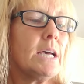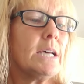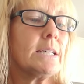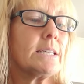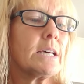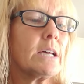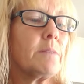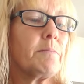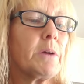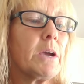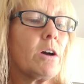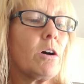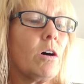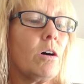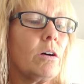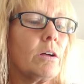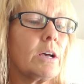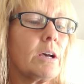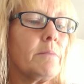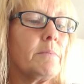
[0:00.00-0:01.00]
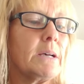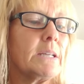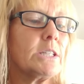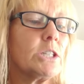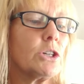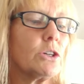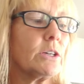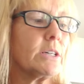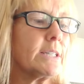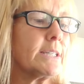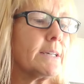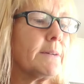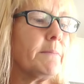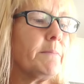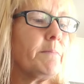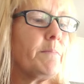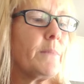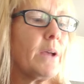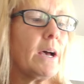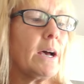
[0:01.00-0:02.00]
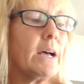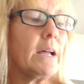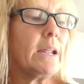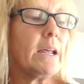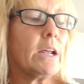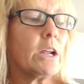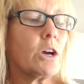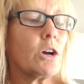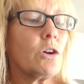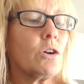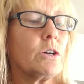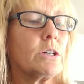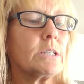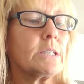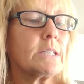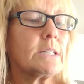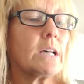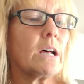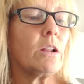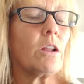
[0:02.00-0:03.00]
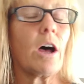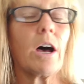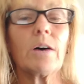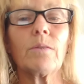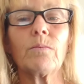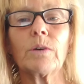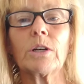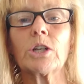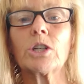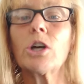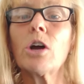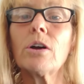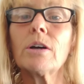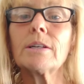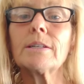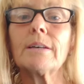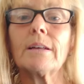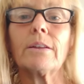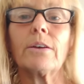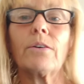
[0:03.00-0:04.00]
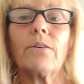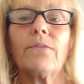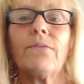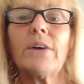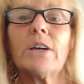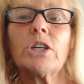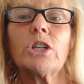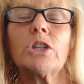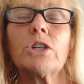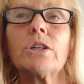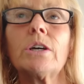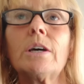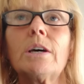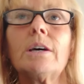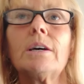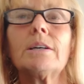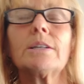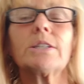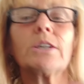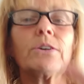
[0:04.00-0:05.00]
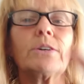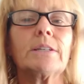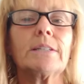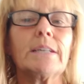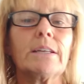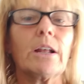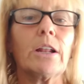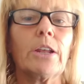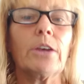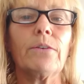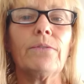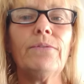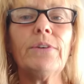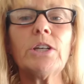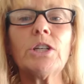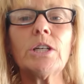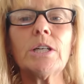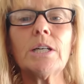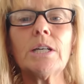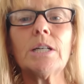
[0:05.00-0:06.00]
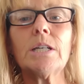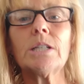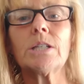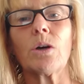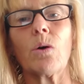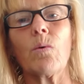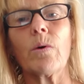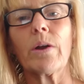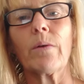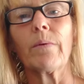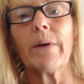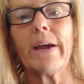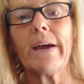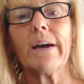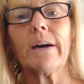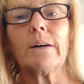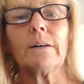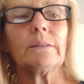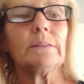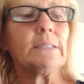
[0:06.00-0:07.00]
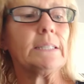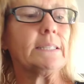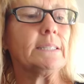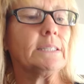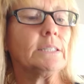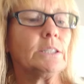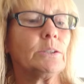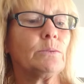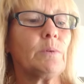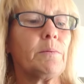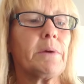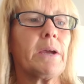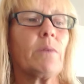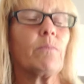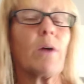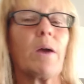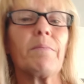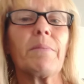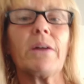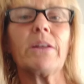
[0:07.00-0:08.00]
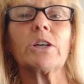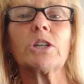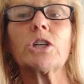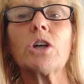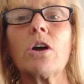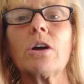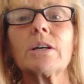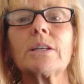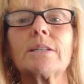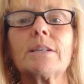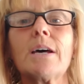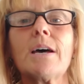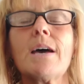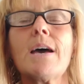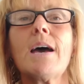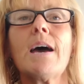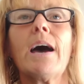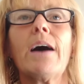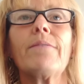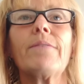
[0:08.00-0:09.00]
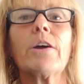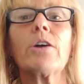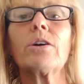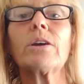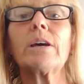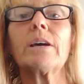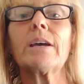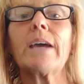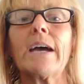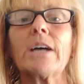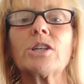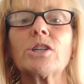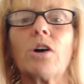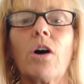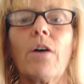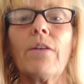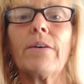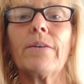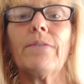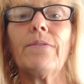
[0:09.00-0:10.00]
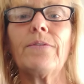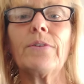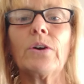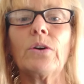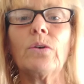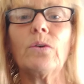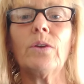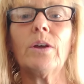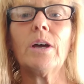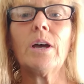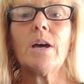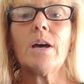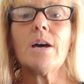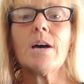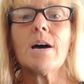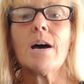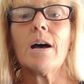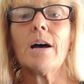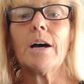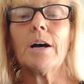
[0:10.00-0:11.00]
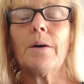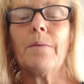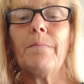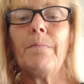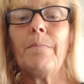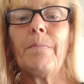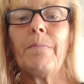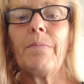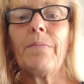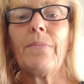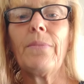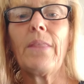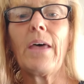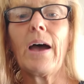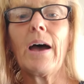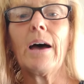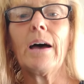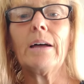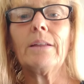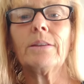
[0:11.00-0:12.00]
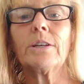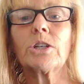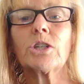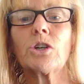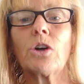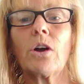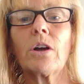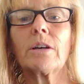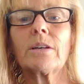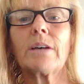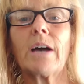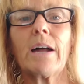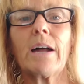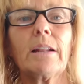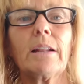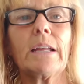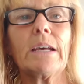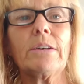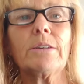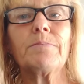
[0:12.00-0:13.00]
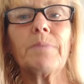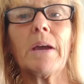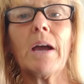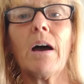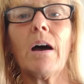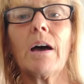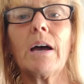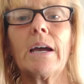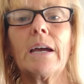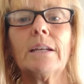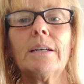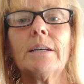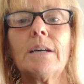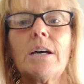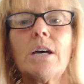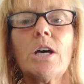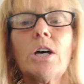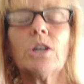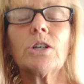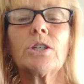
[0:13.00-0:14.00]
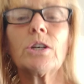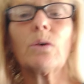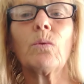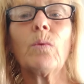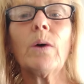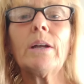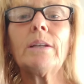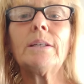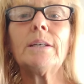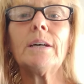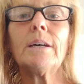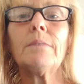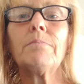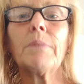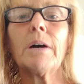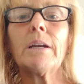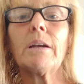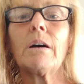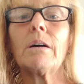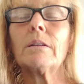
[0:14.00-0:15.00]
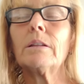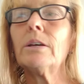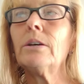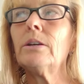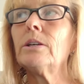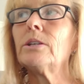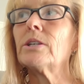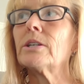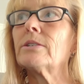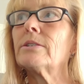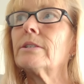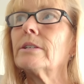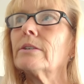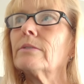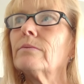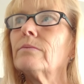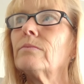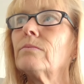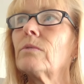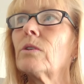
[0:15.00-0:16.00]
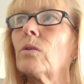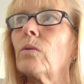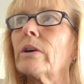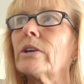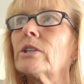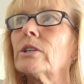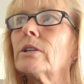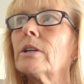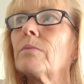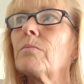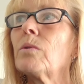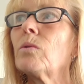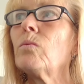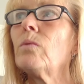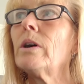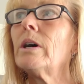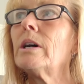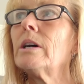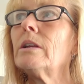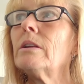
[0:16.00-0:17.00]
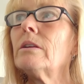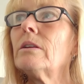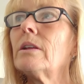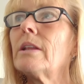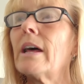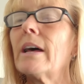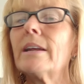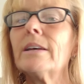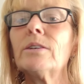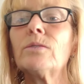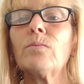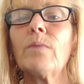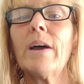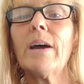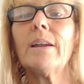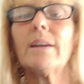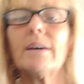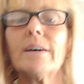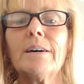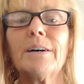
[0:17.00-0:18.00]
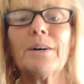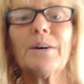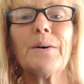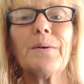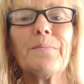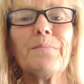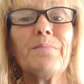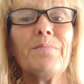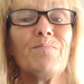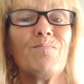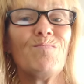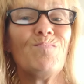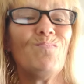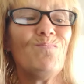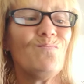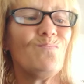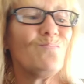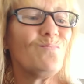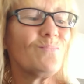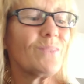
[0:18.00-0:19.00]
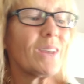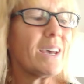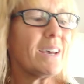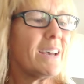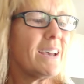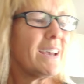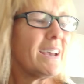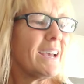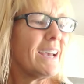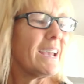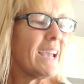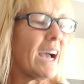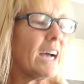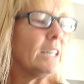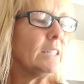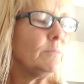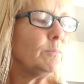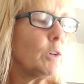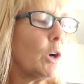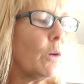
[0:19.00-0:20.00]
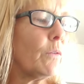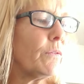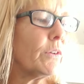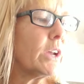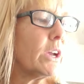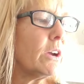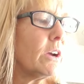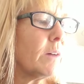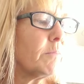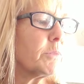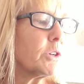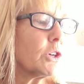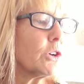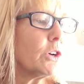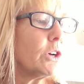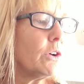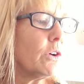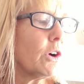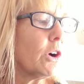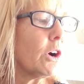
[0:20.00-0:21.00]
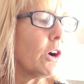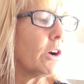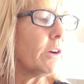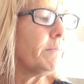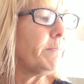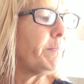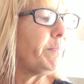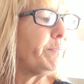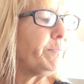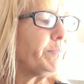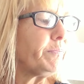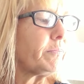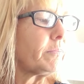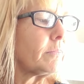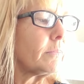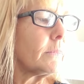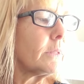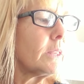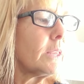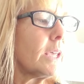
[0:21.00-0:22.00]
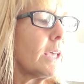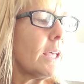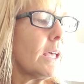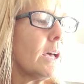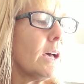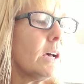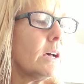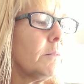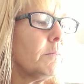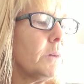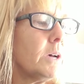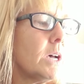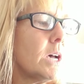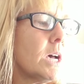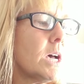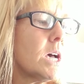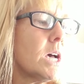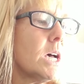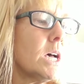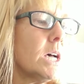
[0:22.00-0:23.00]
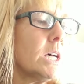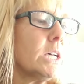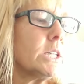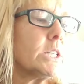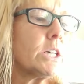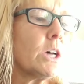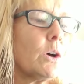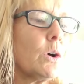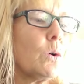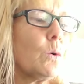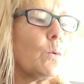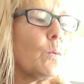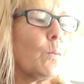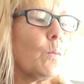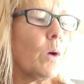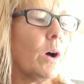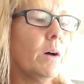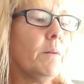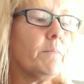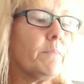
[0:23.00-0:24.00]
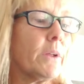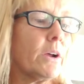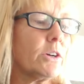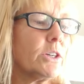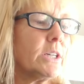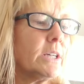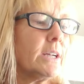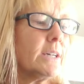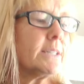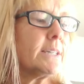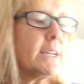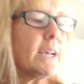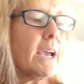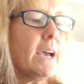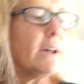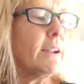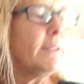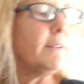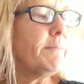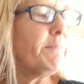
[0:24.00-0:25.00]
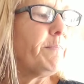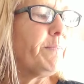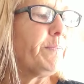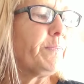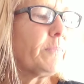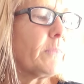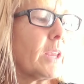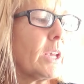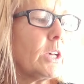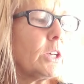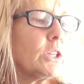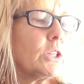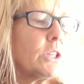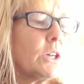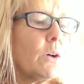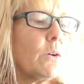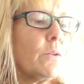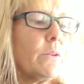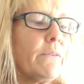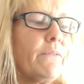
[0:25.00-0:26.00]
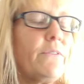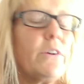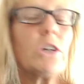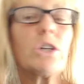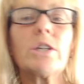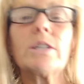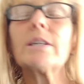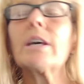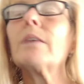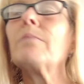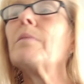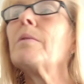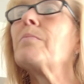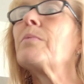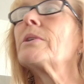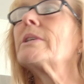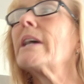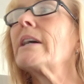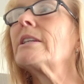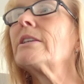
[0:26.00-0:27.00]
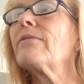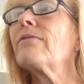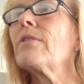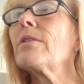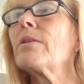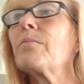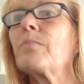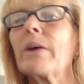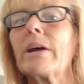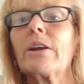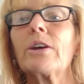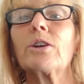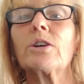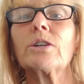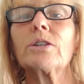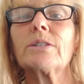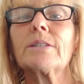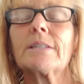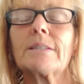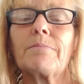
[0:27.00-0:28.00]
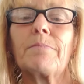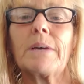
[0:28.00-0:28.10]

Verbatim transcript: is going to be called commensalism and it occurs a lot with sharks and little fish so you see the little fishies going around and swimming right by the sharks and they're going to catch all the food um, that the shark of leaves behind so what did my dog luna just do question number one that is random mm. yeah hopefully i'm sure you heard um, so, up oh, there she does it again. So the fish is going to be protected from the predators